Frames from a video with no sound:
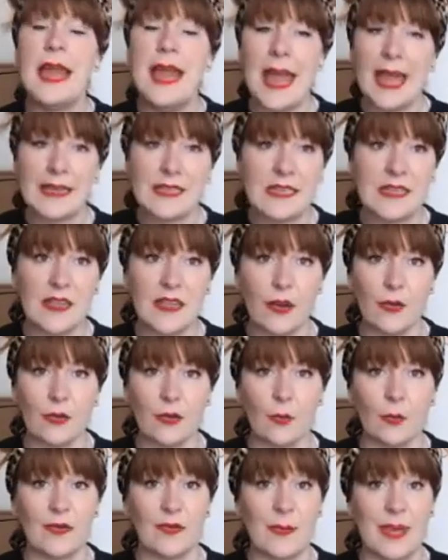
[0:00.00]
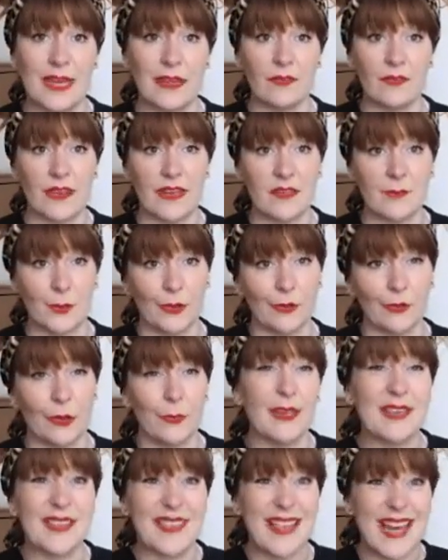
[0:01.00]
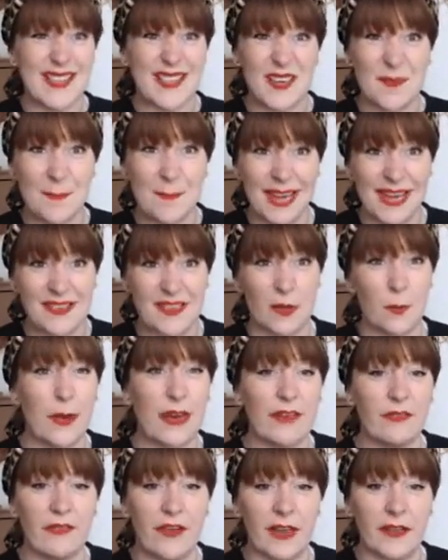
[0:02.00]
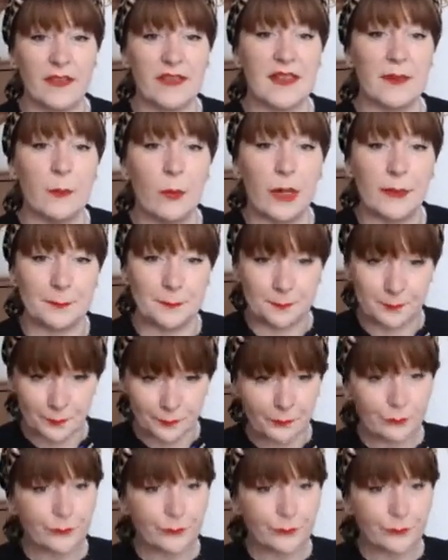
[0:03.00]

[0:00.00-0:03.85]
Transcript: head to the Yoga with Megan Facebook group, because that's an amazing way to find someone.